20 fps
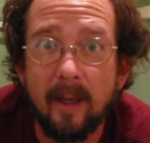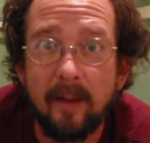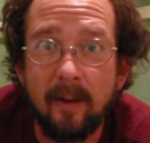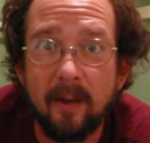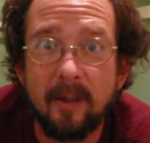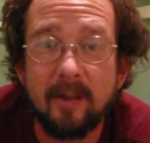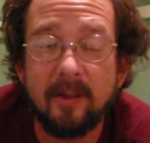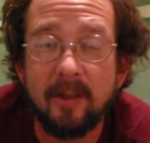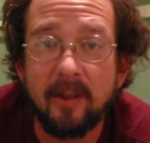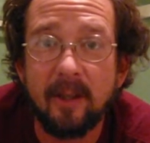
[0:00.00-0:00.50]
and
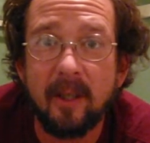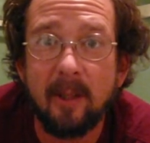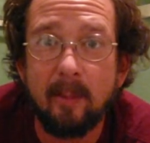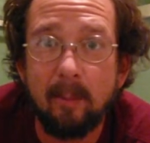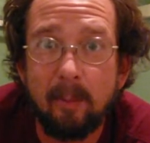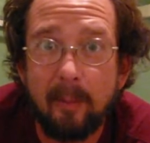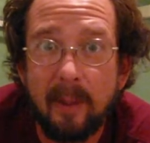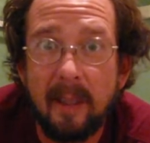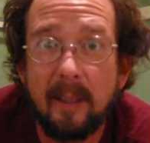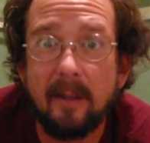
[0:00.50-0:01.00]
they're still going
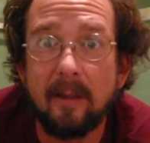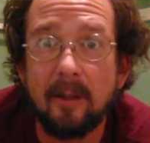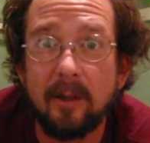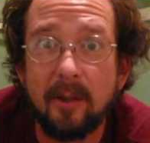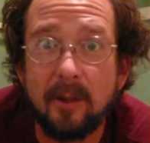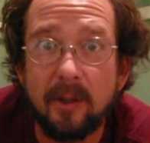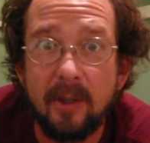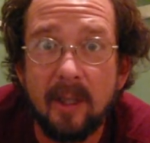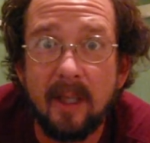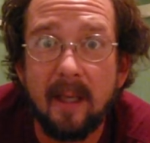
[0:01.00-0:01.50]
to beat the
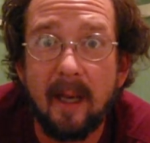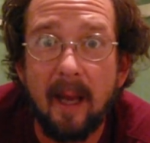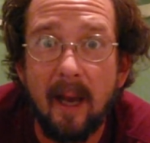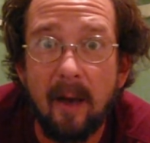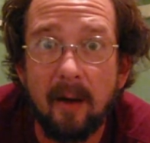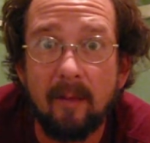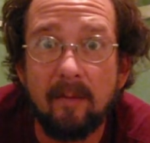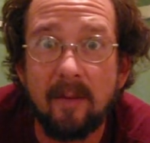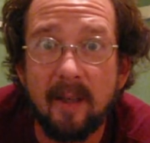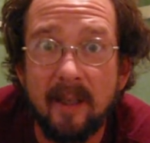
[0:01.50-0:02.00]
shit
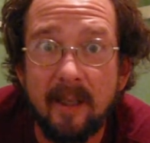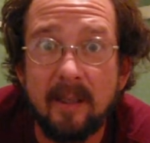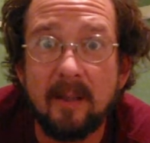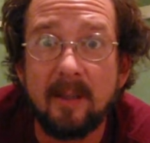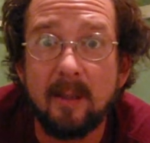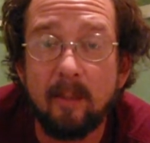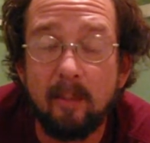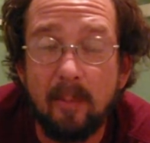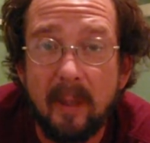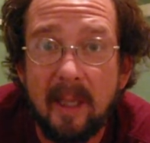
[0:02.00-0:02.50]
out of
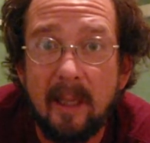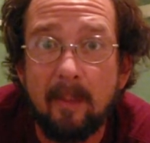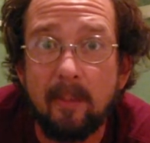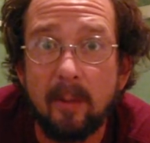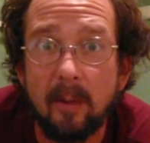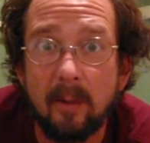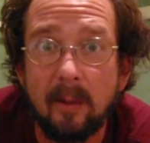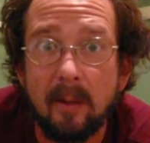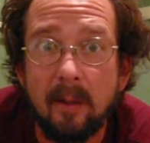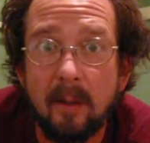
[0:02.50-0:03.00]
innocent
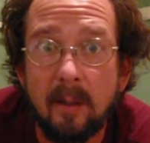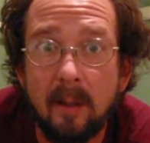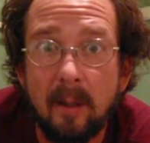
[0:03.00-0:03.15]
people